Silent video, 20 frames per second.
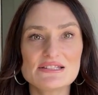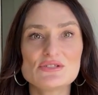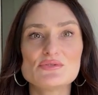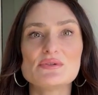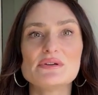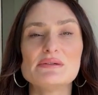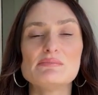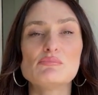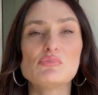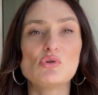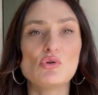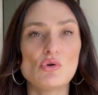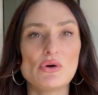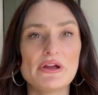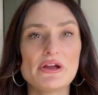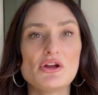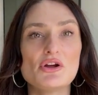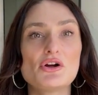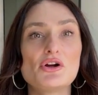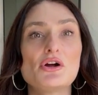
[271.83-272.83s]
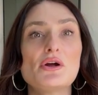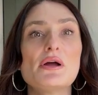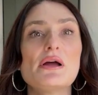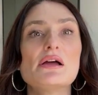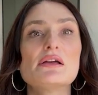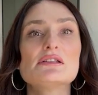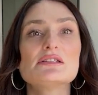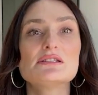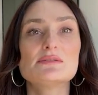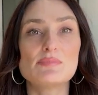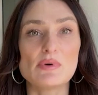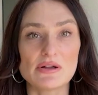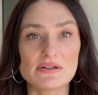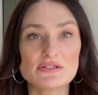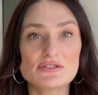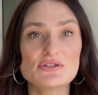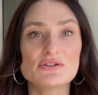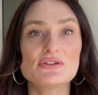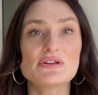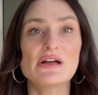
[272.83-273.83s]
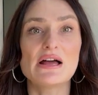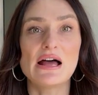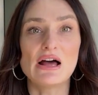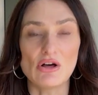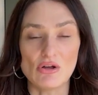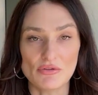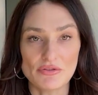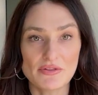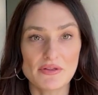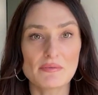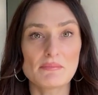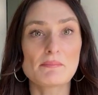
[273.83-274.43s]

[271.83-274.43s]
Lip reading: to an employer-sponsored health